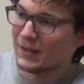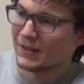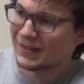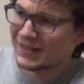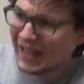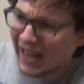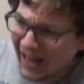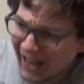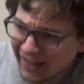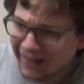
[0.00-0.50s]

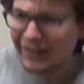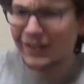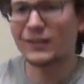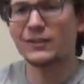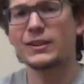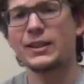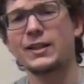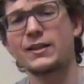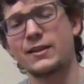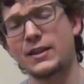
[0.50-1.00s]

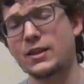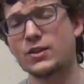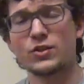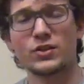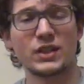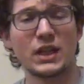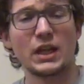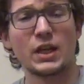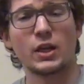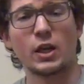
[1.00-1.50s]
Technically, these
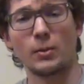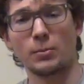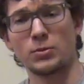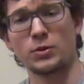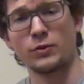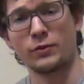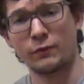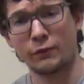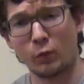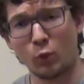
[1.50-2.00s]
take up
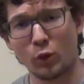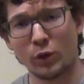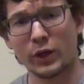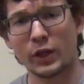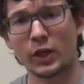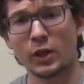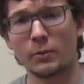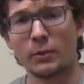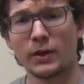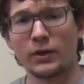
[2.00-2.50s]
to 4
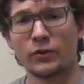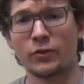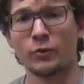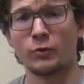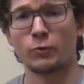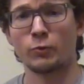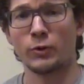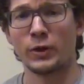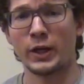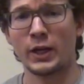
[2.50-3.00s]
gigabytes
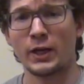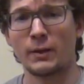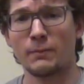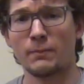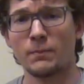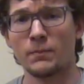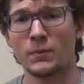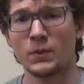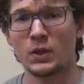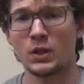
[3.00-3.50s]
of
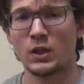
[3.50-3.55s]
RAM.